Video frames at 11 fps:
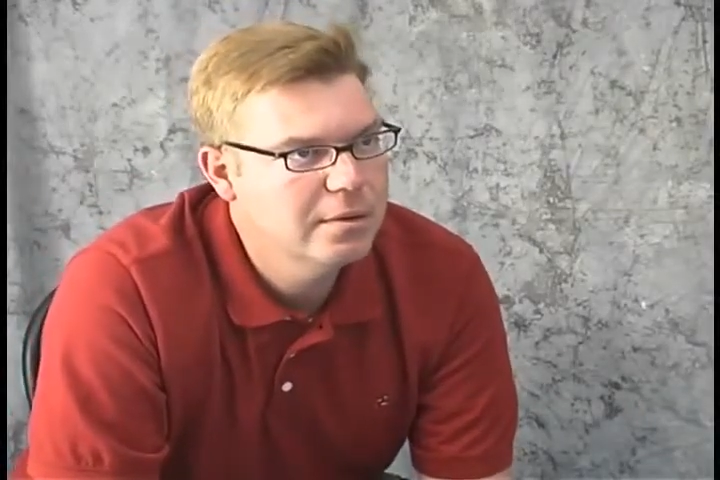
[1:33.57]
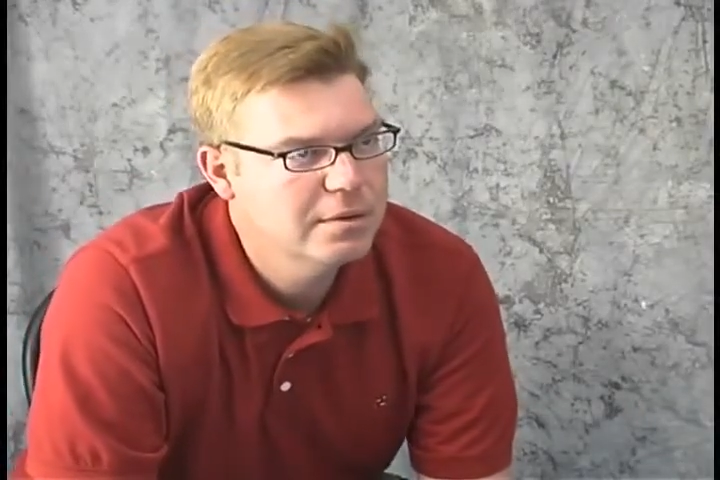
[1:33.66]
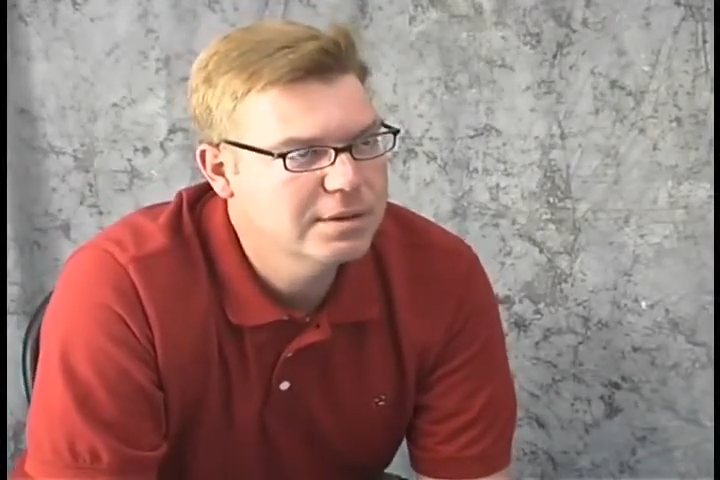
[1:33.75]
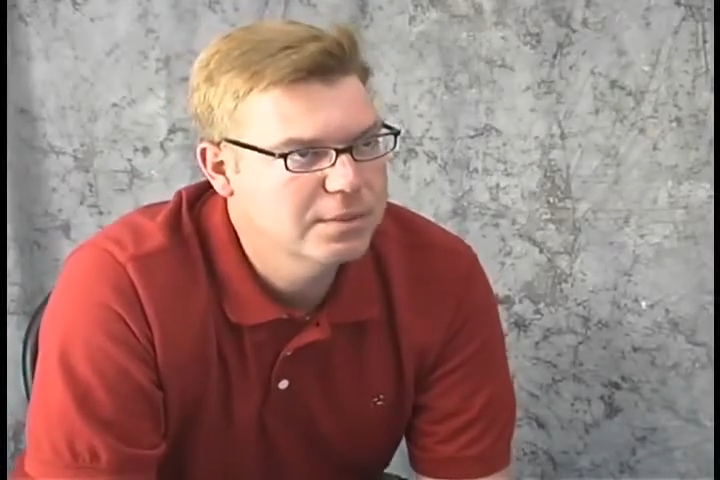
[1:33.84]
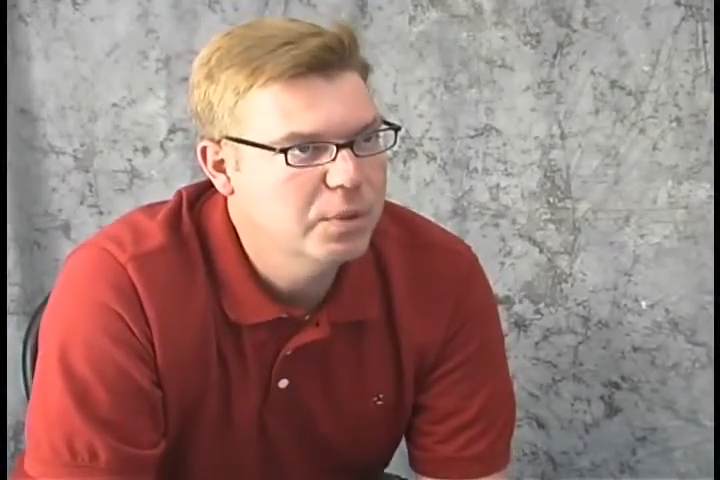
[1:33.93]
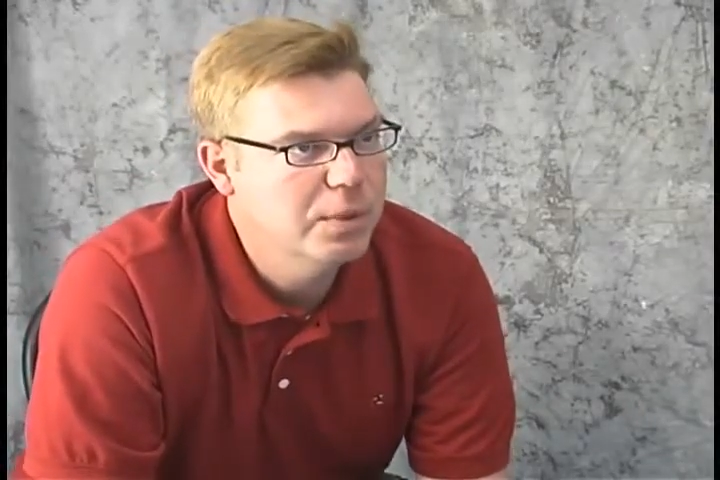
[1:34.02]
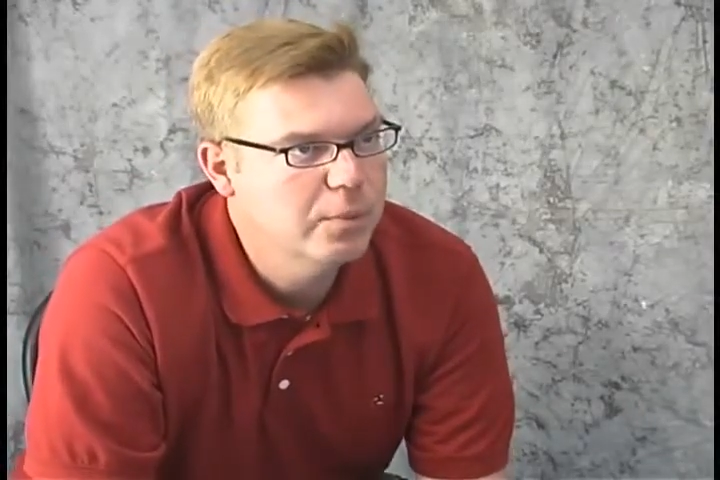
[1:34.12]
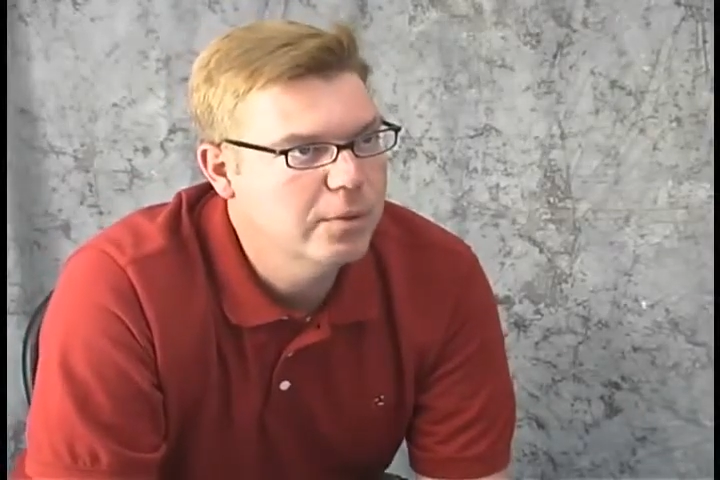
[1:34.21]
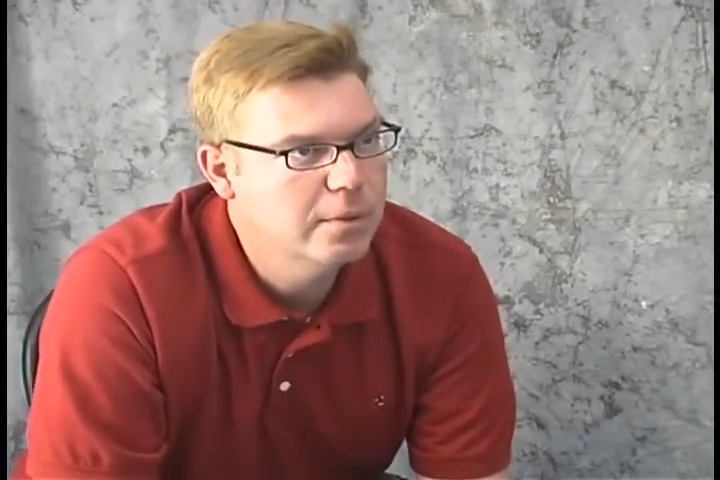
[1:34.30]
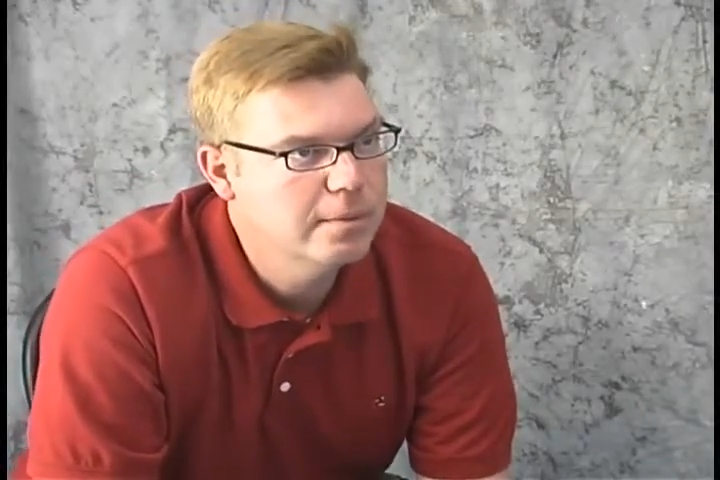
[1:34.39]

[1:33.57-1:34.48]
some people.